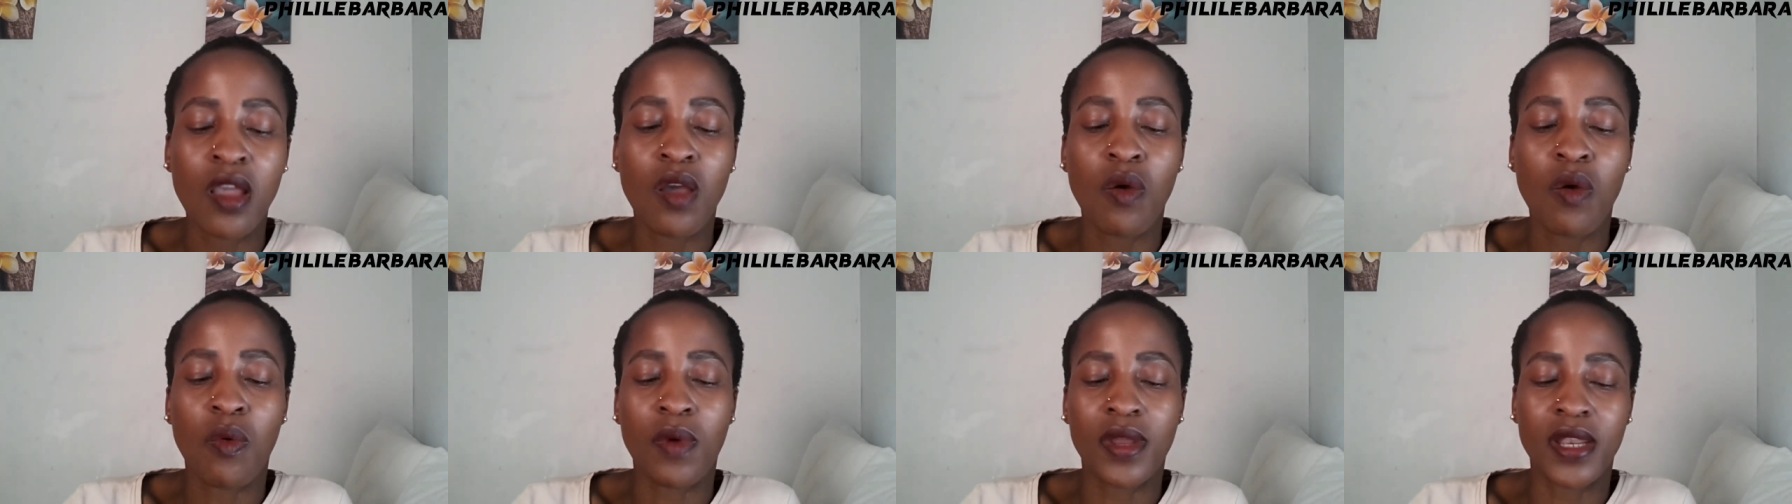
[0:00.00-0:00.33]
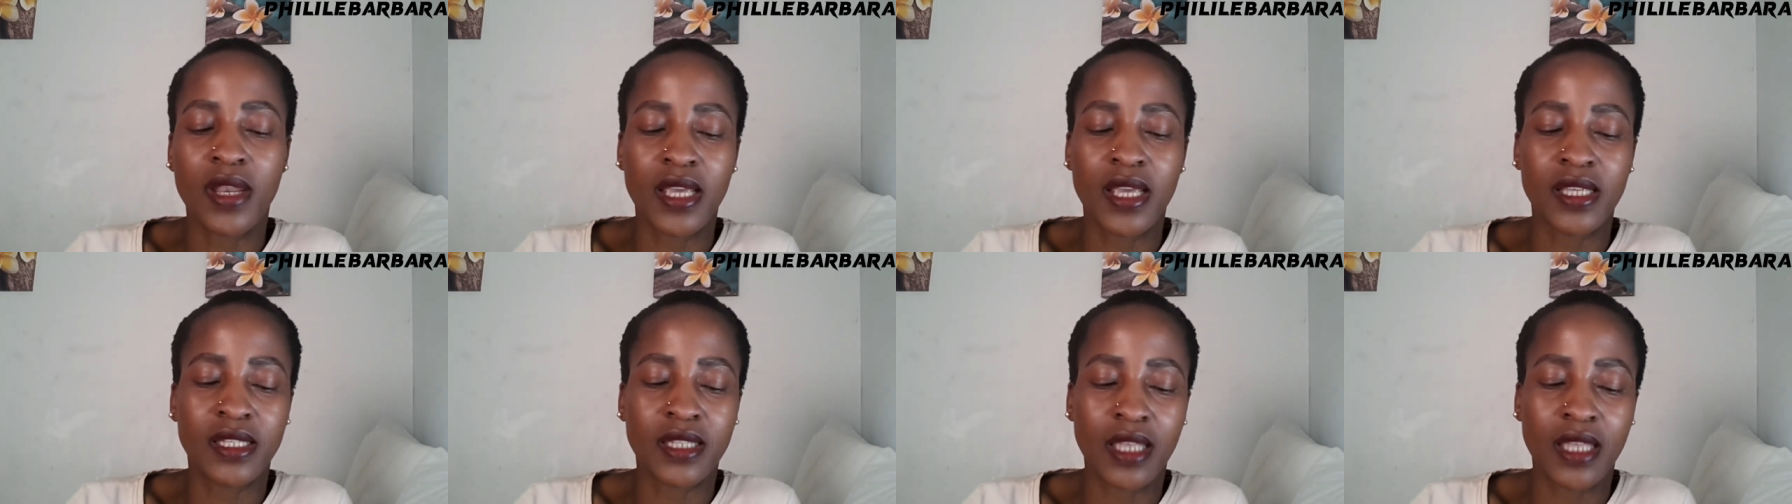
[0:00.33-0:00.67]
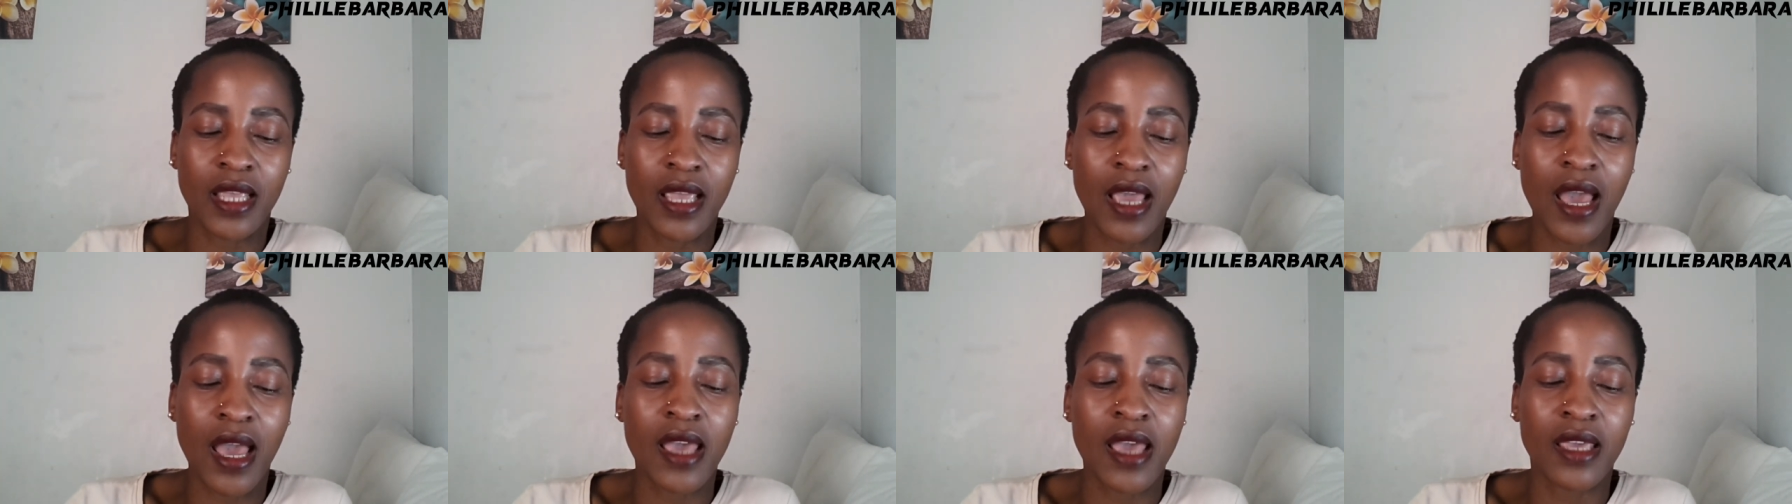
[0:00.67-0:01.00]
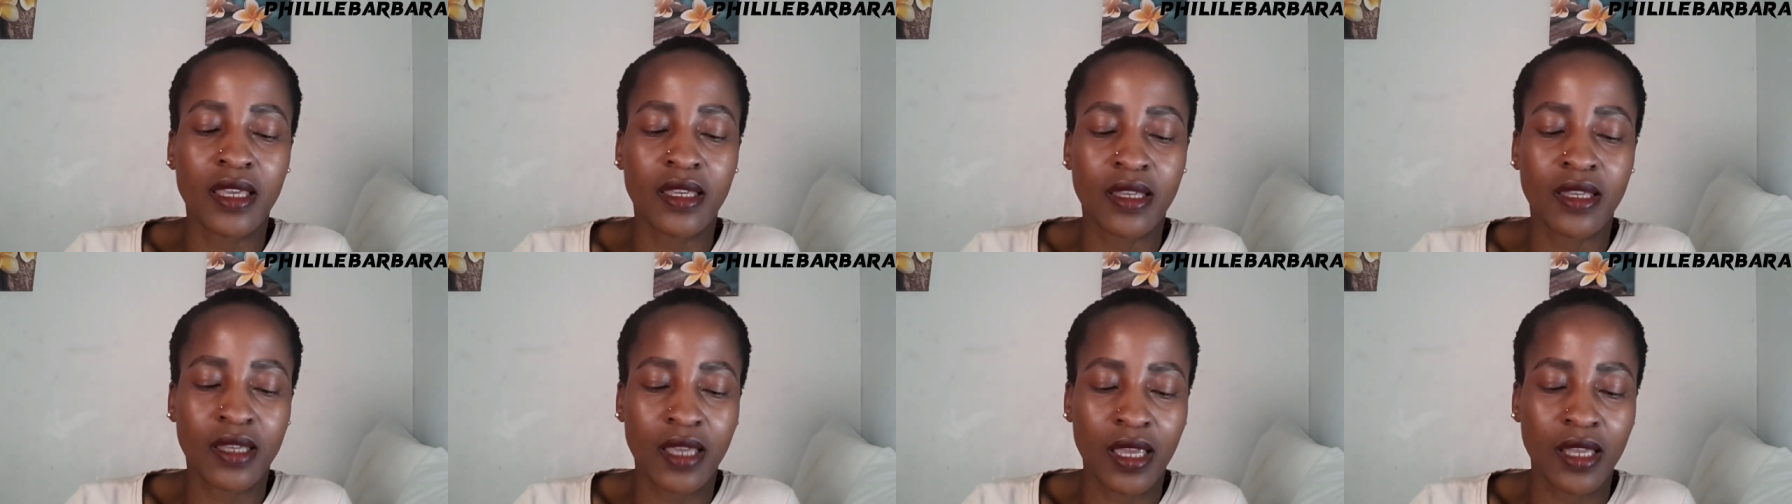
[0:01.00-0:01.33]
when I say I
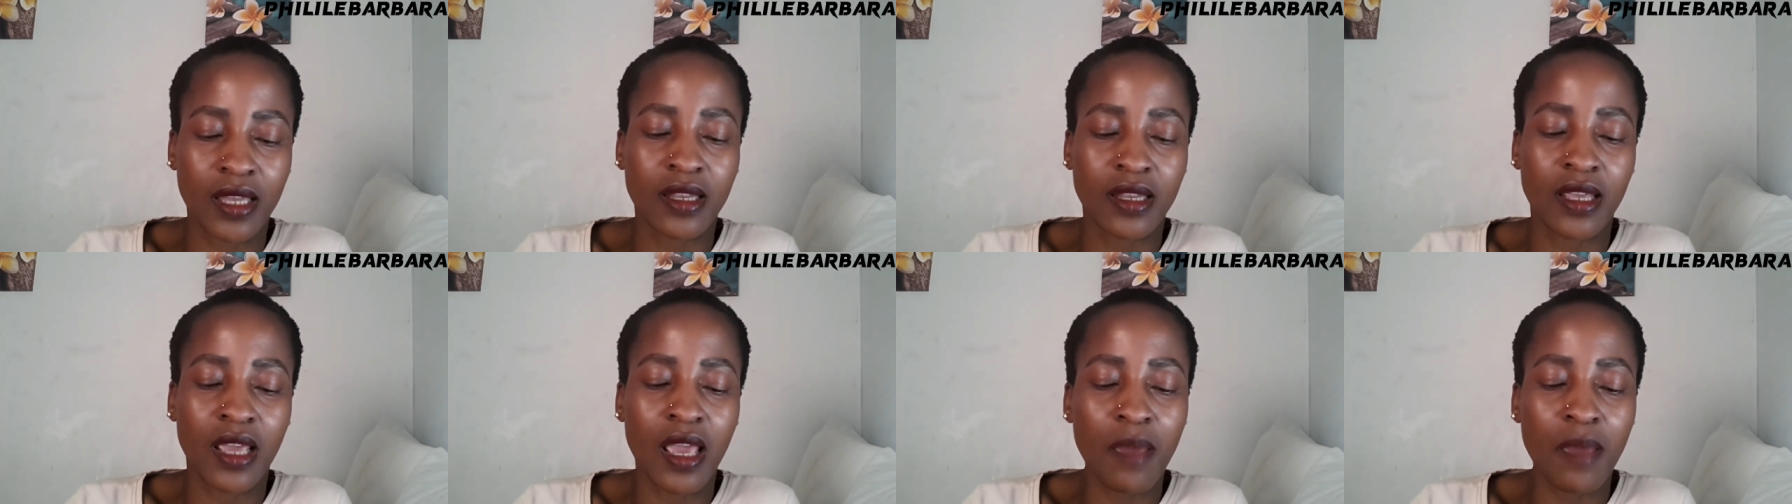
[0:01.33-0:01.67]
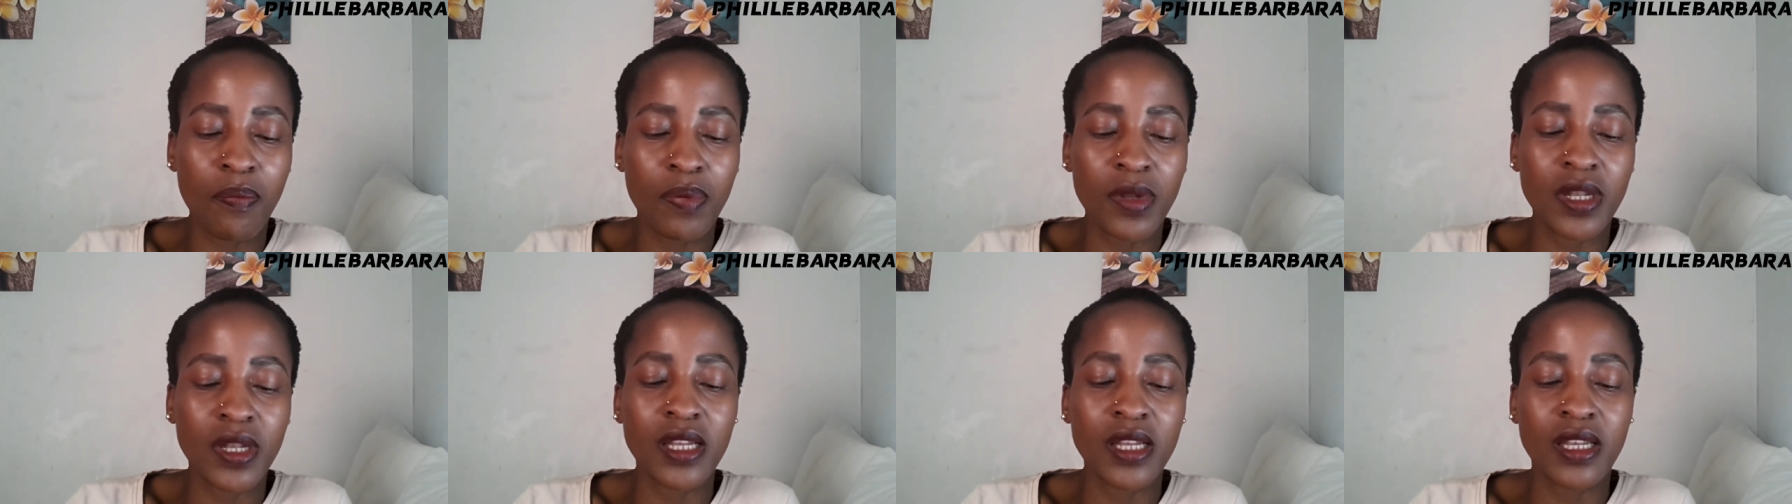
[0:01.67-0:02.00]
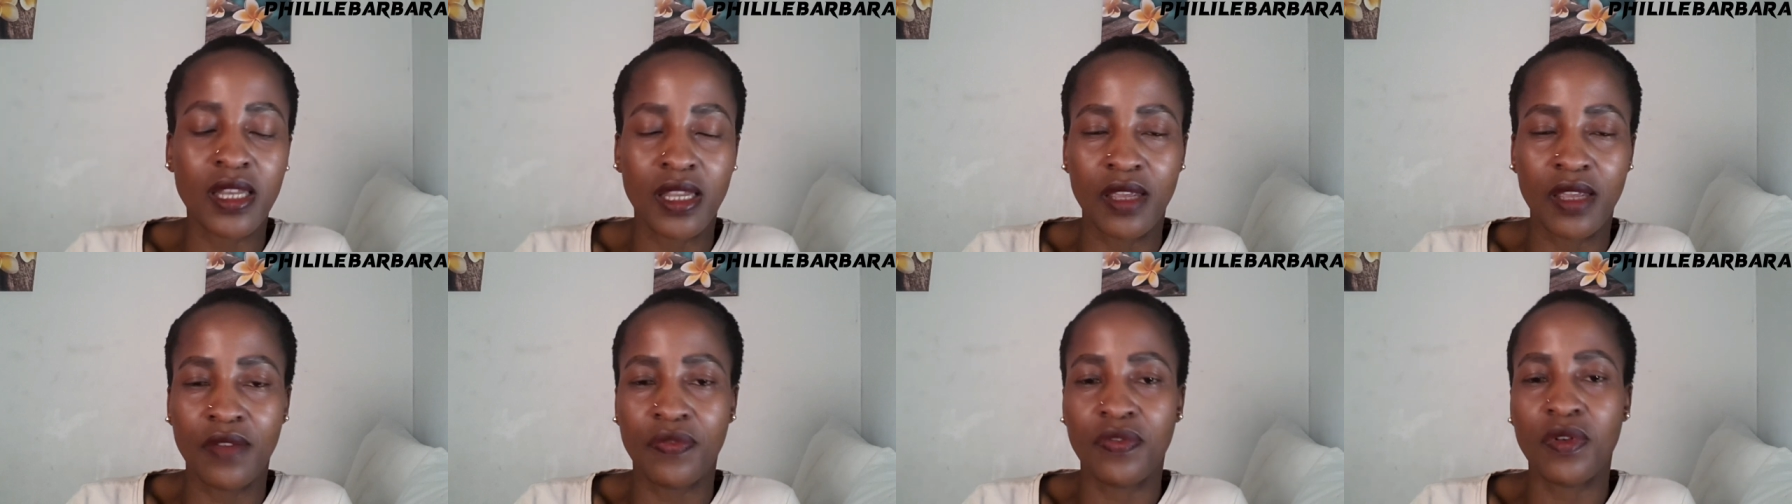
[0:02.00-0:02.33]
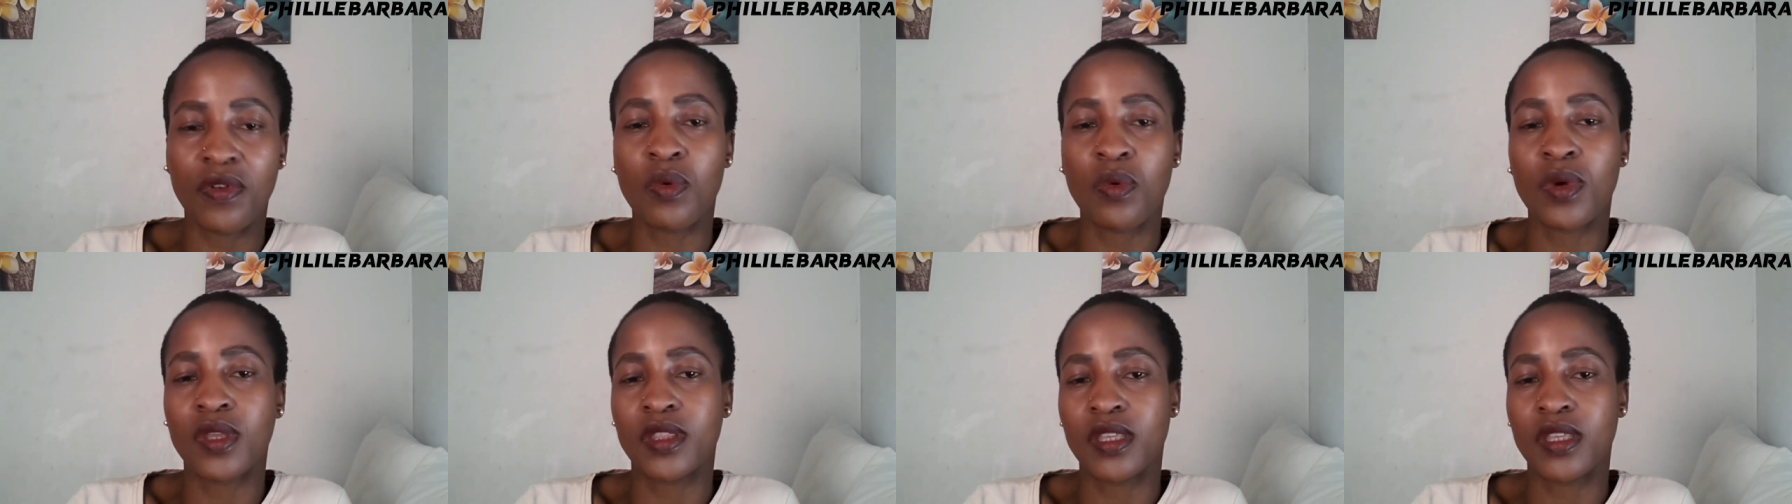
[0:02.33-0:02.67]
can happily live
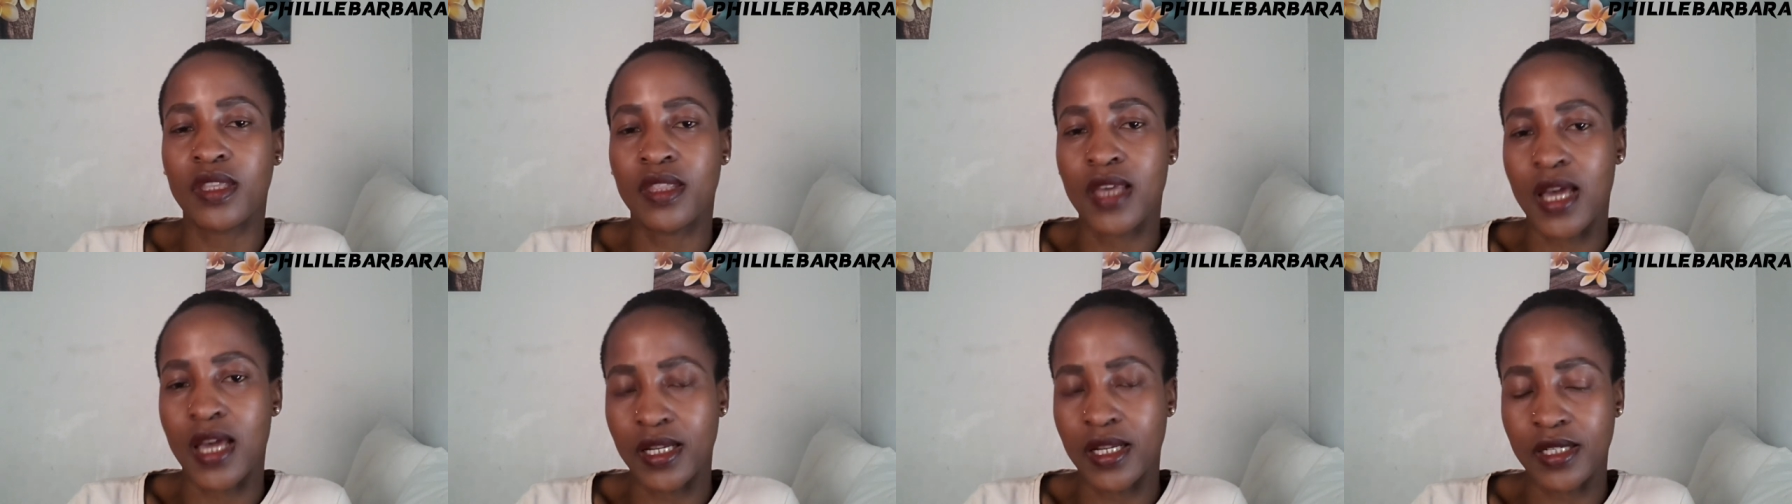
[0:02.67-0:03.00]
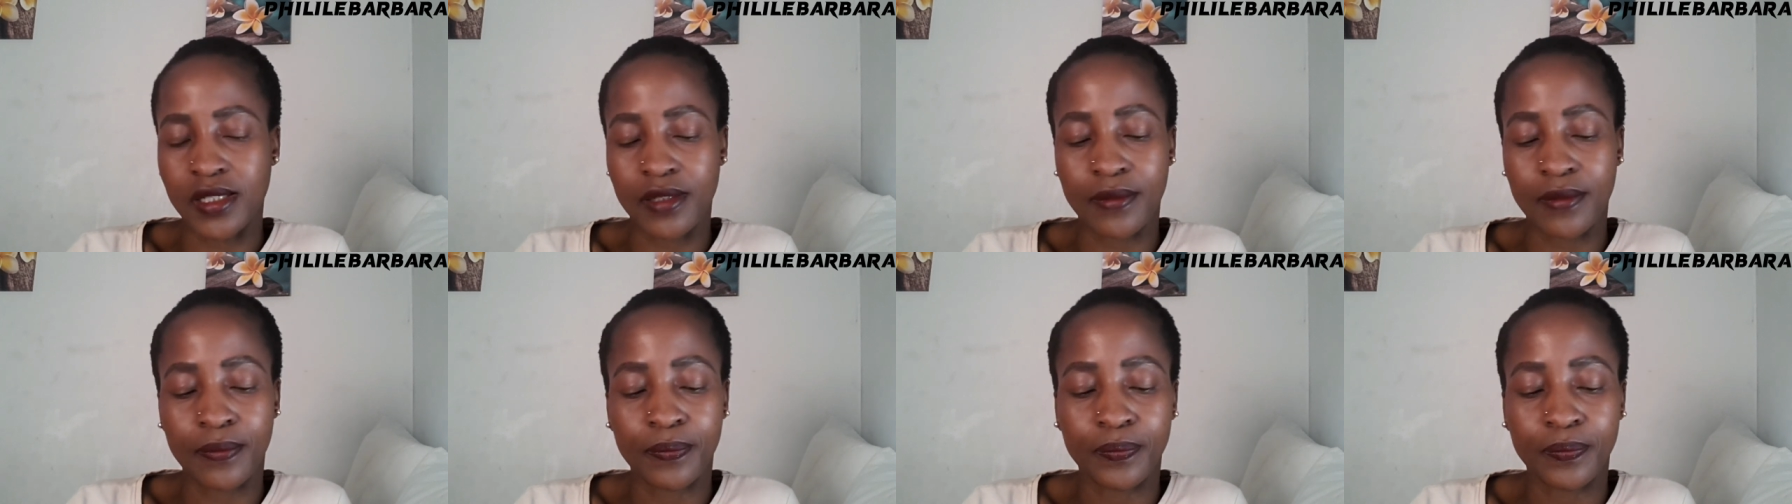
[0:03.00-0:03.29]
with that.